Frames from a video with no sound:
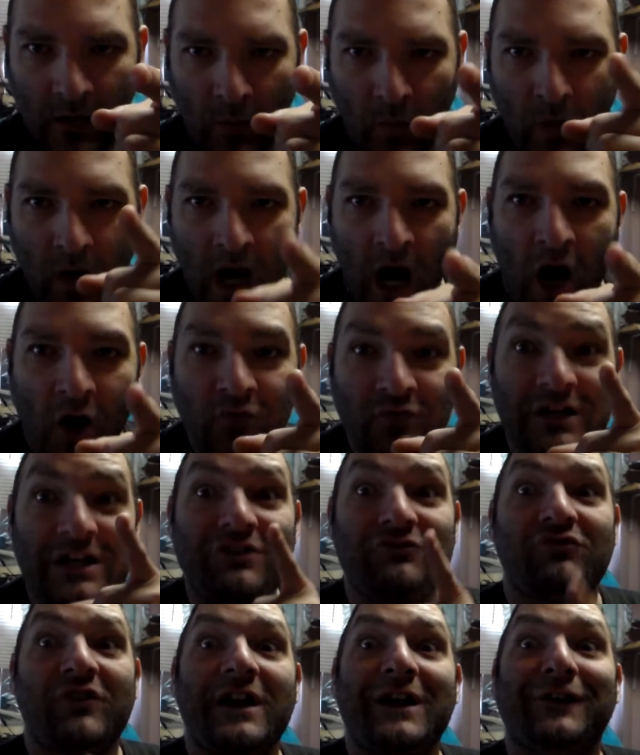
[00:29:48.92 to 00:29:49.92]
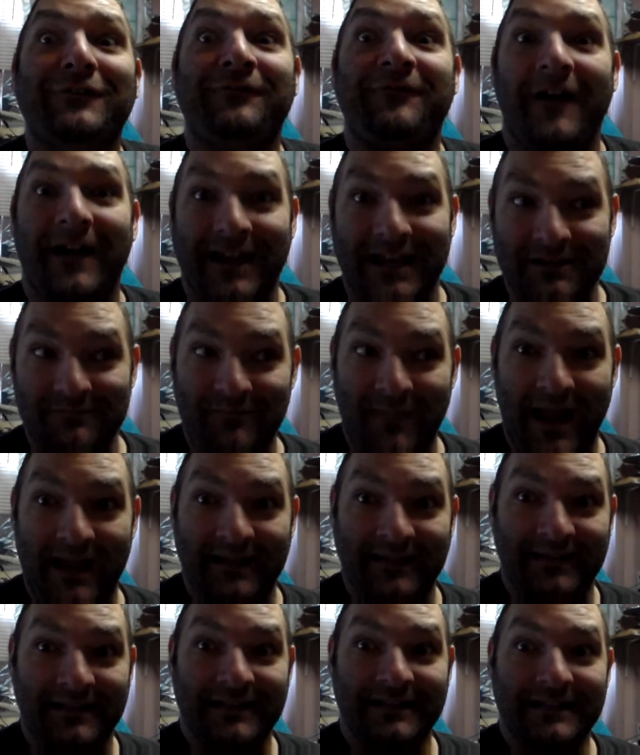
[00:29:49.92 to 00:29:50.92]
We're only real fucking
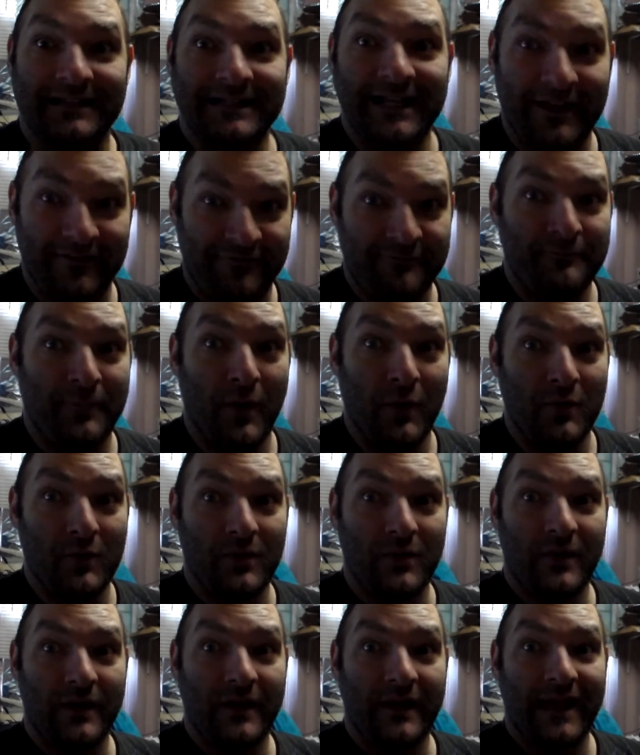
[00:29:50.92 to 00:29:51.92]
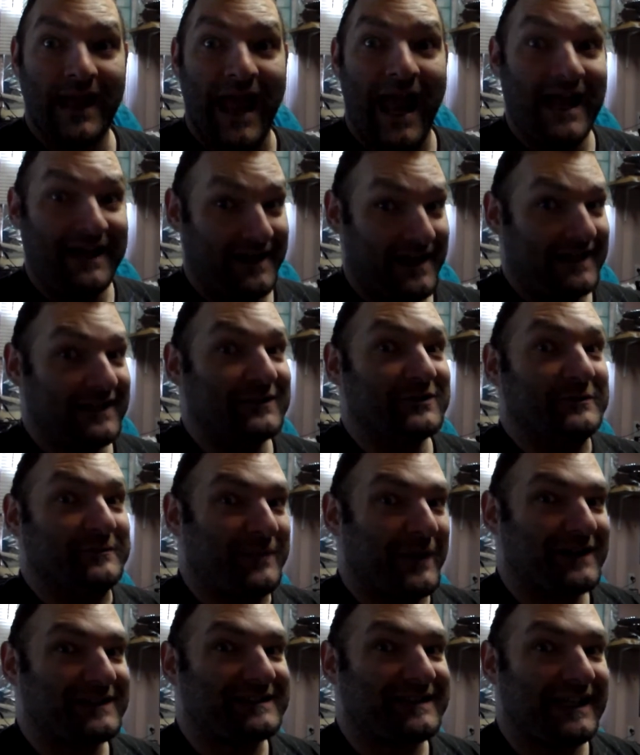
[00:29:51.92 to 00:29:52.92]
men left boot and the little
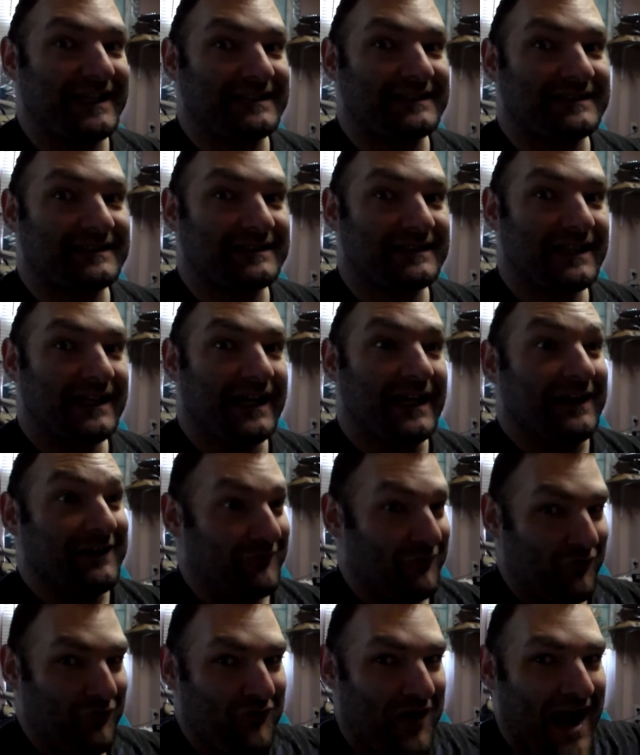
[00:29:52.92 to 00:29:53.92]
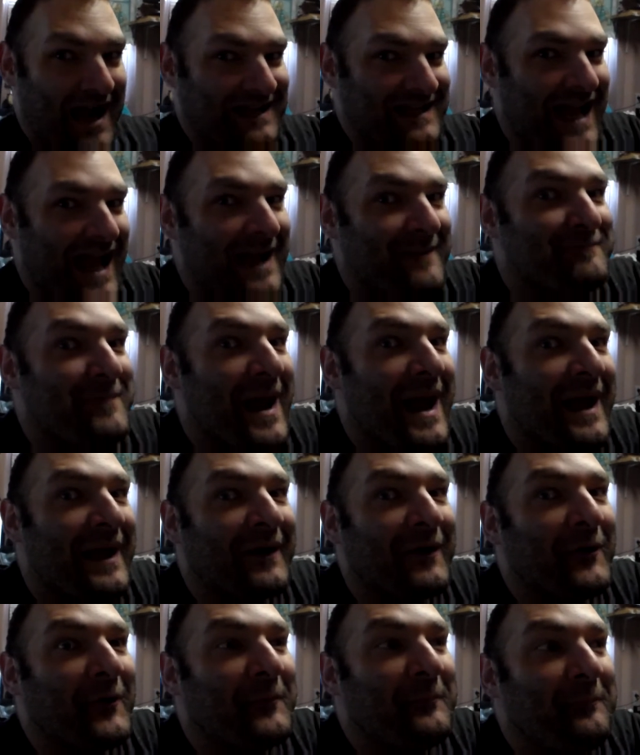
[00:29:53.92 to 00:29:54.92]
pussies rang that bell.